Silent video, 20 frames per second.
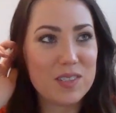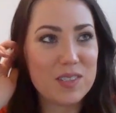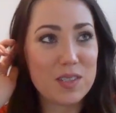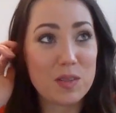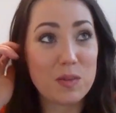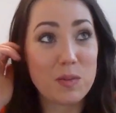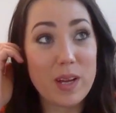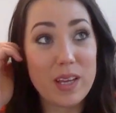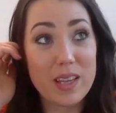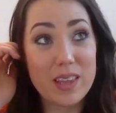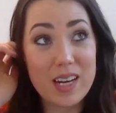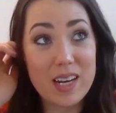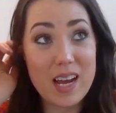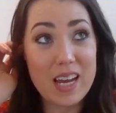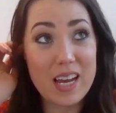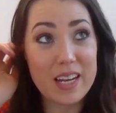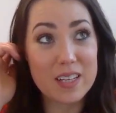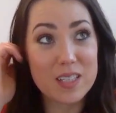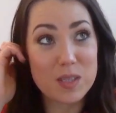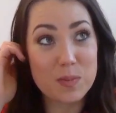So the way that
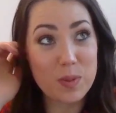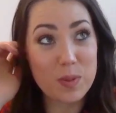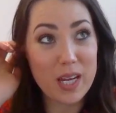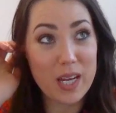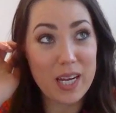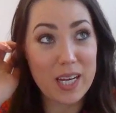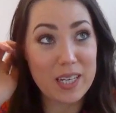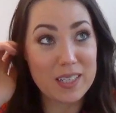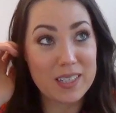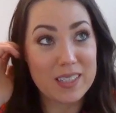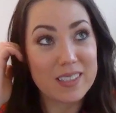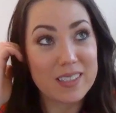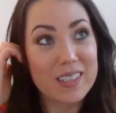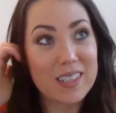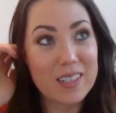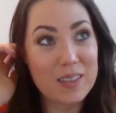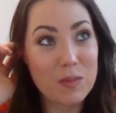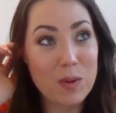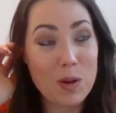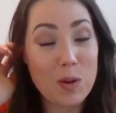I explain
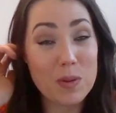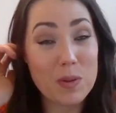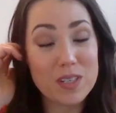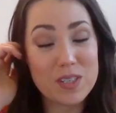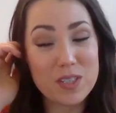what we